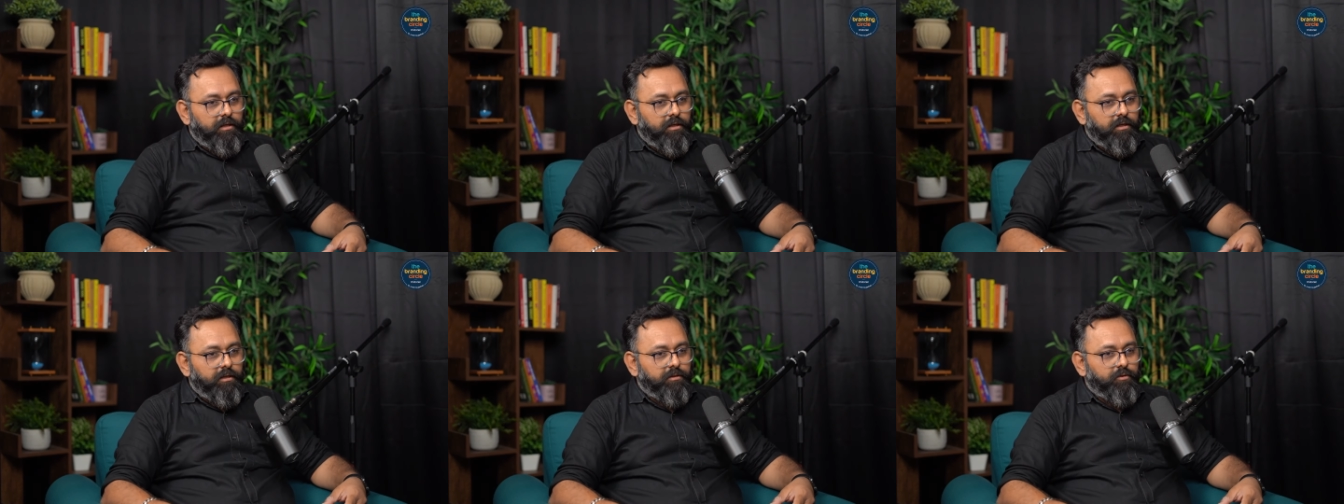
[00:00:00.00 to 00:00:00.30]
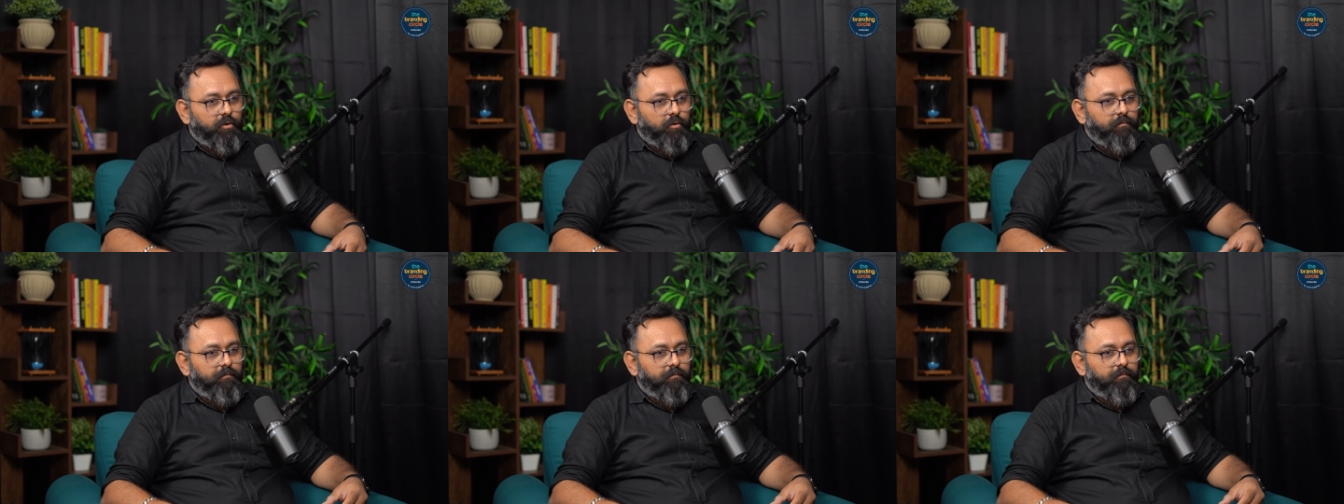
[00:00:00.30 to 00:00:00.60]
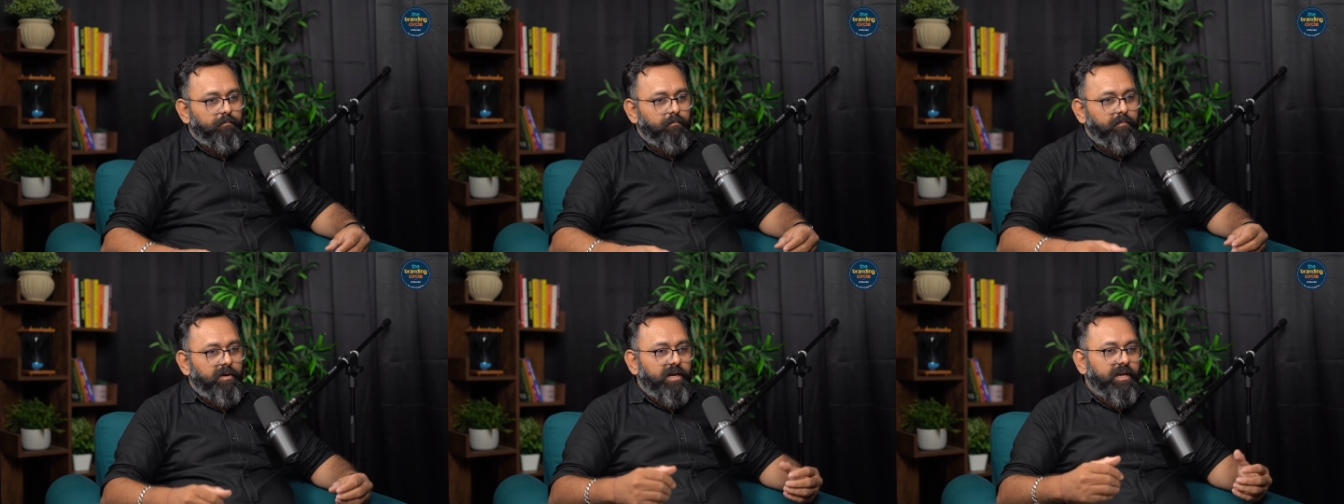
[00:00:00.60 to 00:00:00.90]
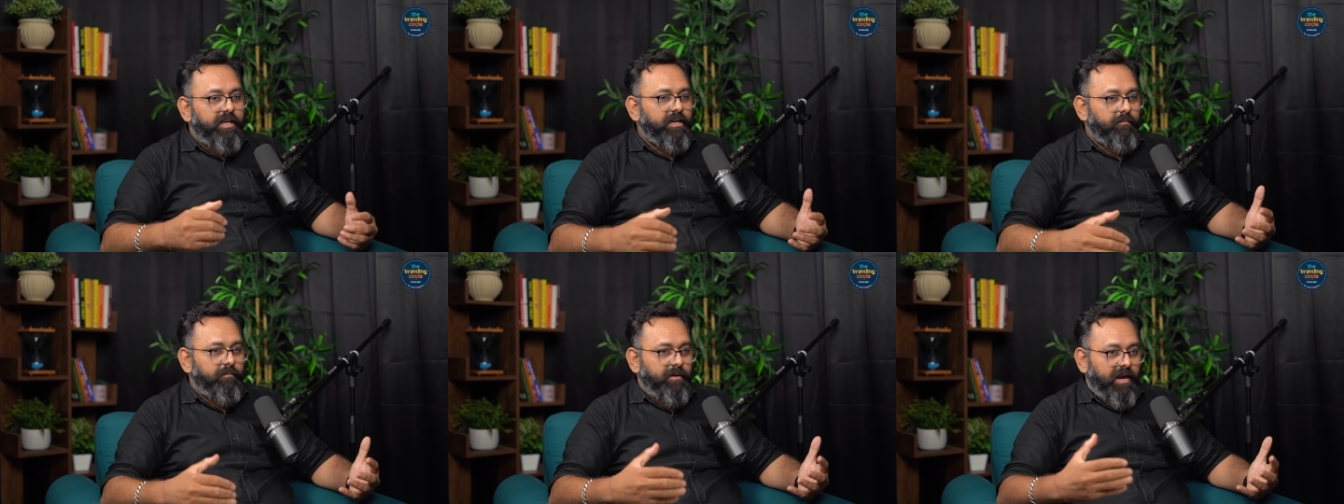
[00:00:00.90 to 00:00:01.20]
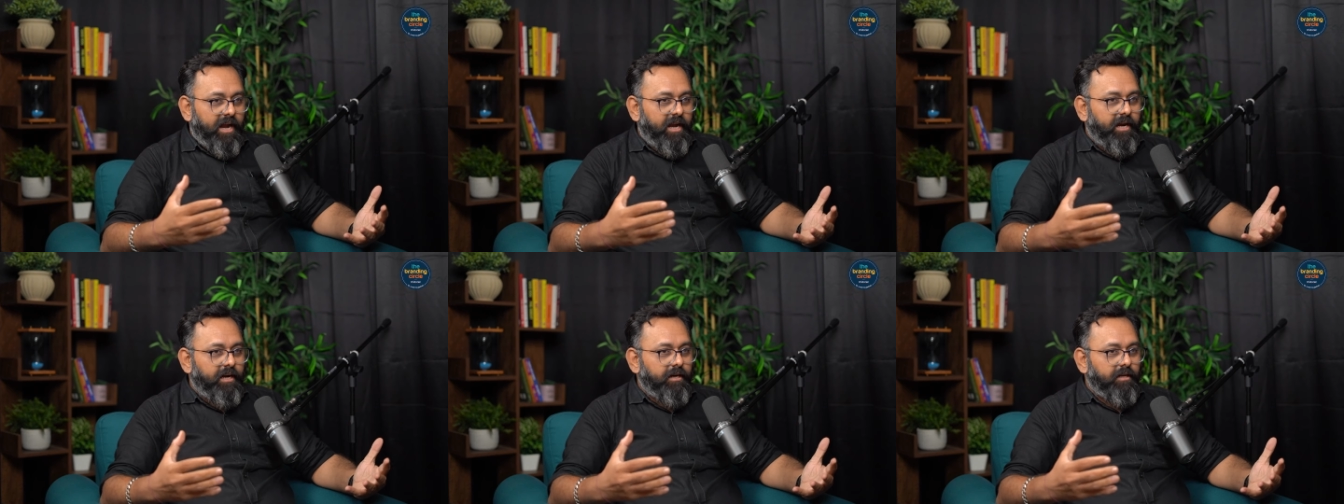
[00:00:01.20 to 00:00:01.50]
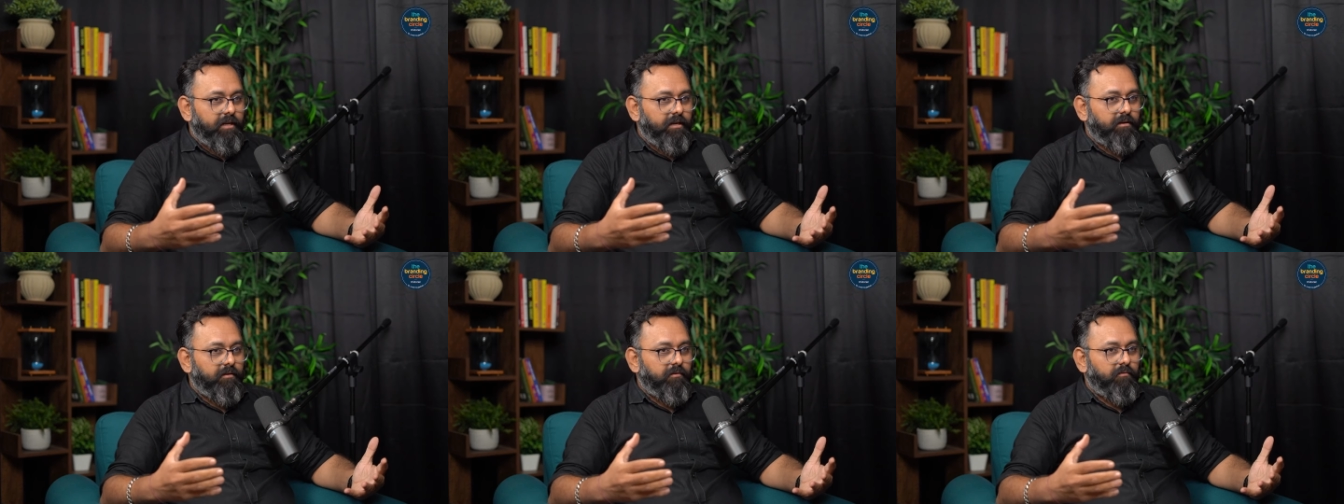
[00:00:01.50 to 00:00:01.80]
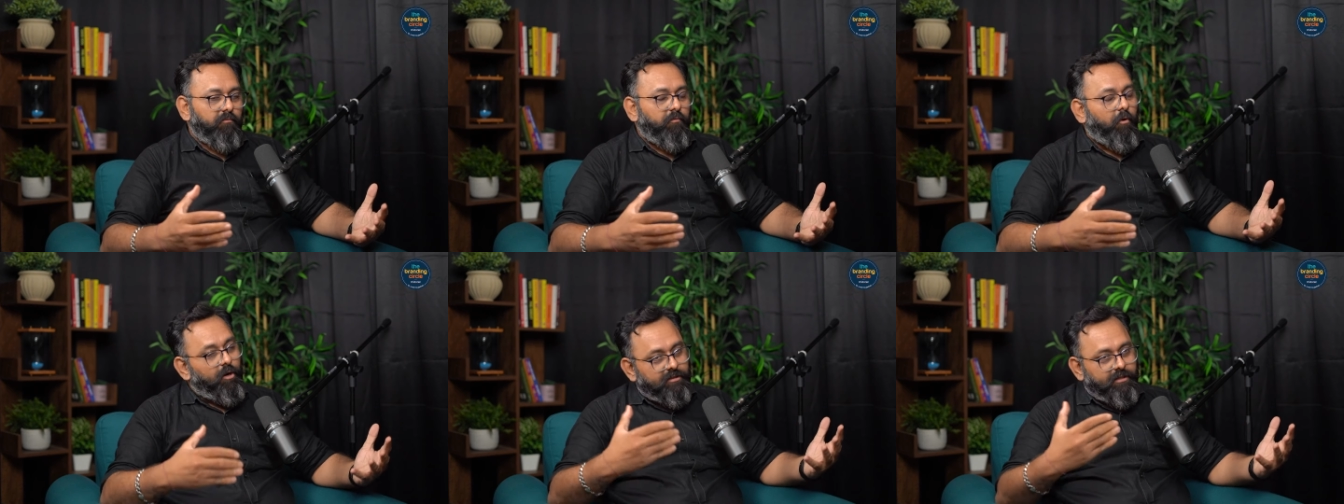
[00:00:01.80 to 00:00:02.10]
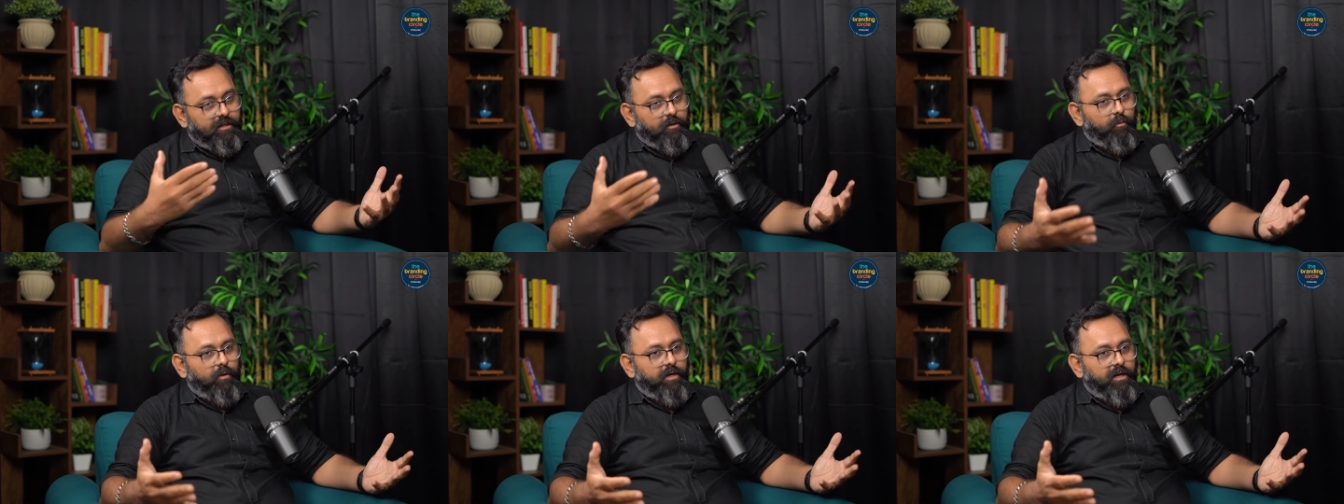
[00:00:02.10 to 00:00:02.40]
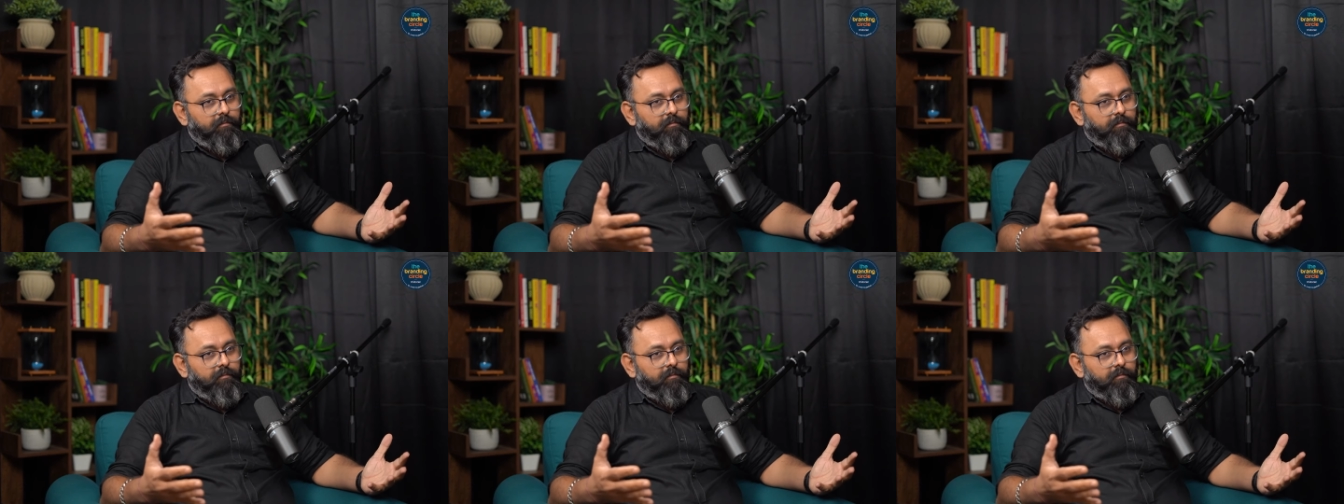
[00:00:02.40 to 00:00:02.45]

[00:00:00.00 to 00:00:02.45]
So building a brand was equally